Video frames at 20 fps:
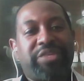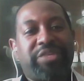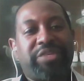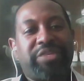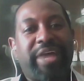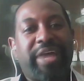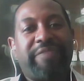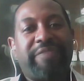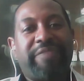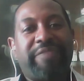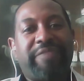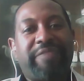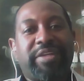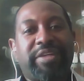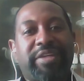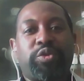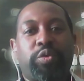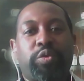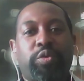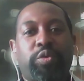drivers
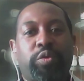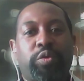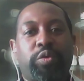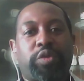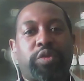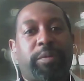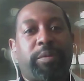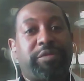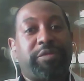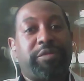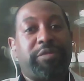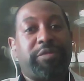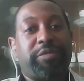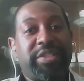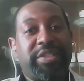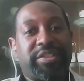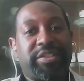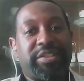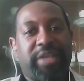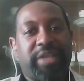to some of
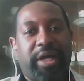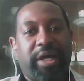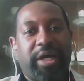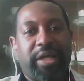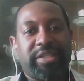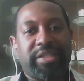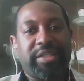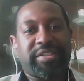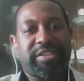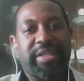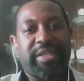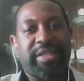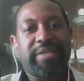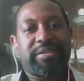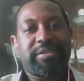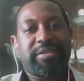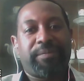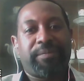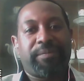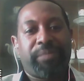these uh,
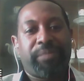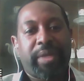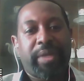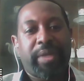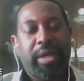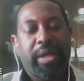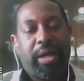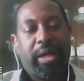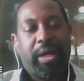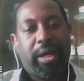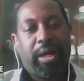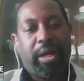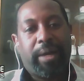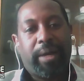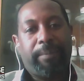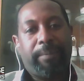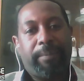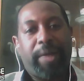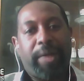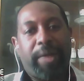incidents. Uh,
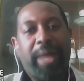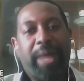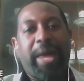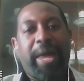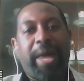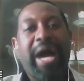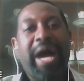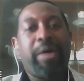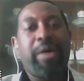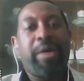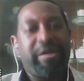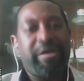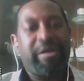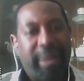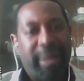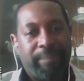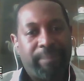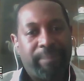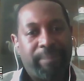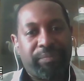
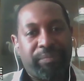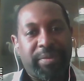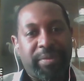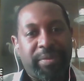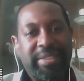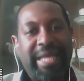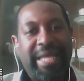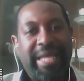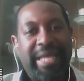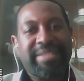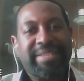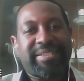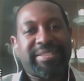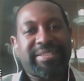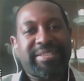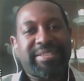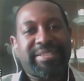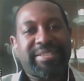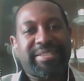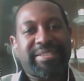however, that
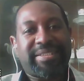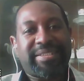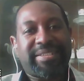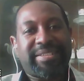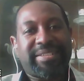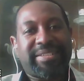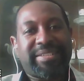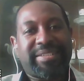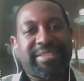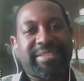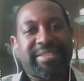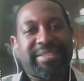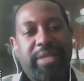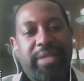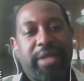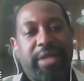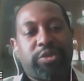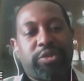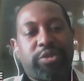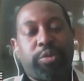said,
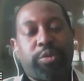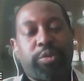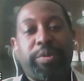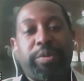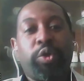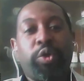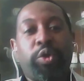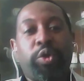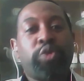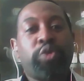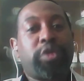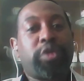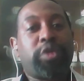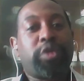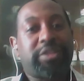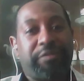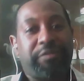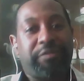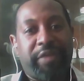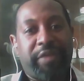there should be no
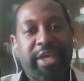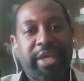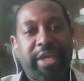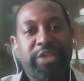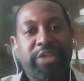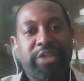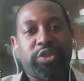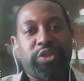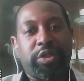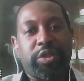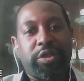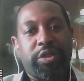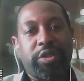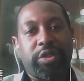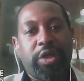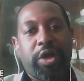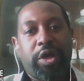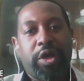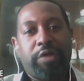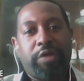justification
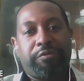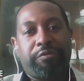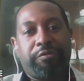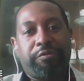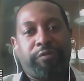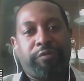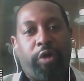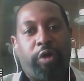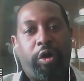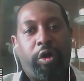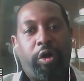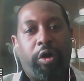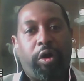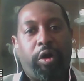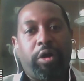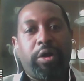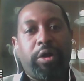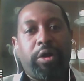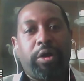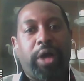for
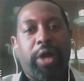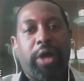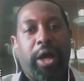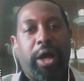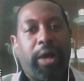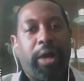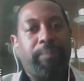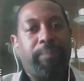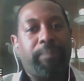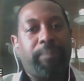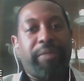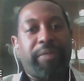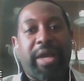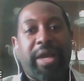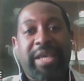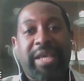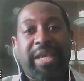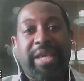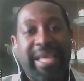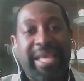uh,
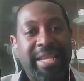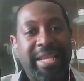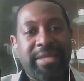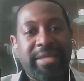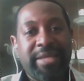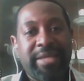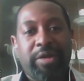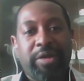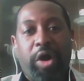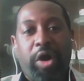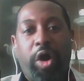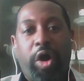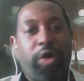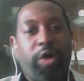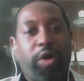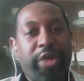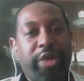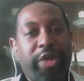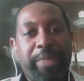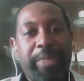killing
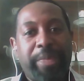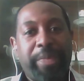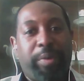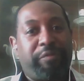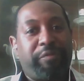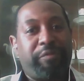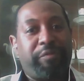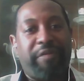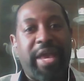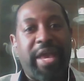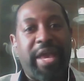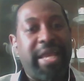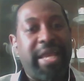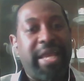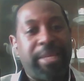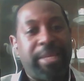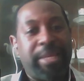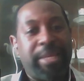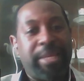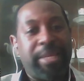or rape of
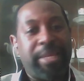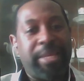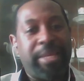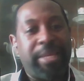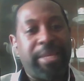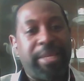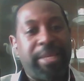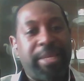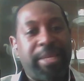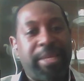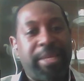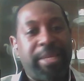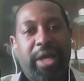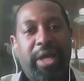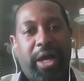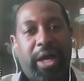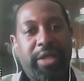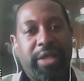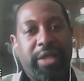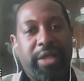anybody
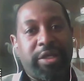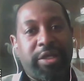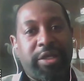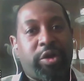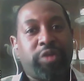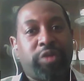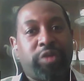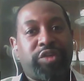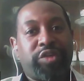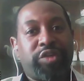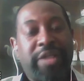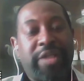uh, in a country